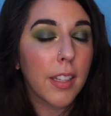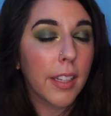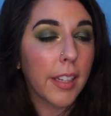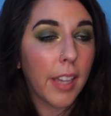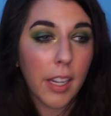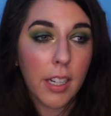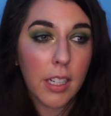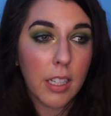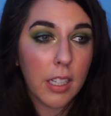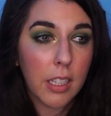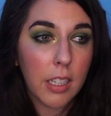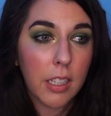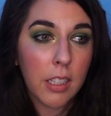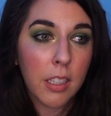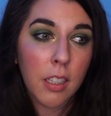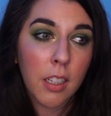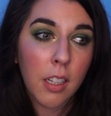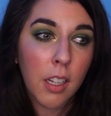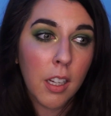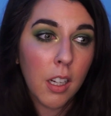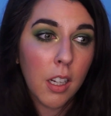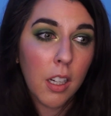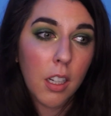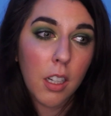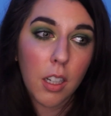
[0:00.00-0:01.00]
Like, I need
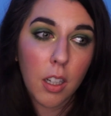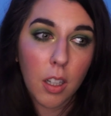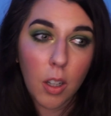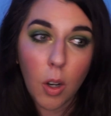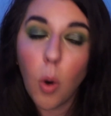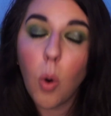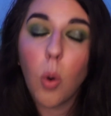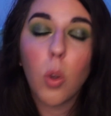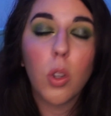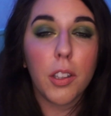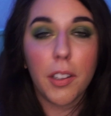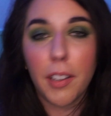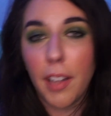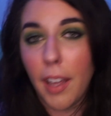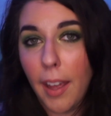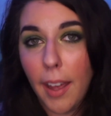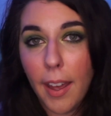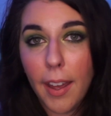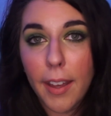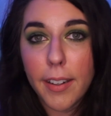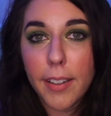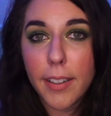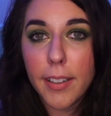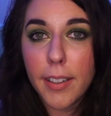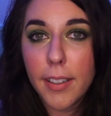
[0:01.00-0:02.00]
a hole in the
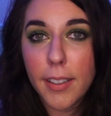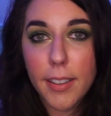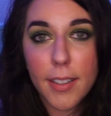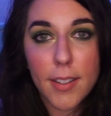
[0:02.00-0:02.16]
head.